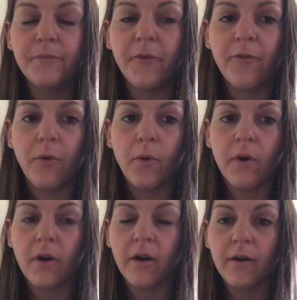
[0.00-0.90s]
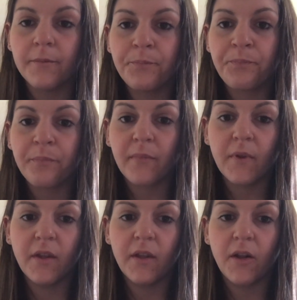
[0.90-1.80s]
for,
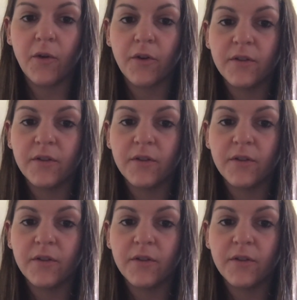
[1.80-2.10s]
you know,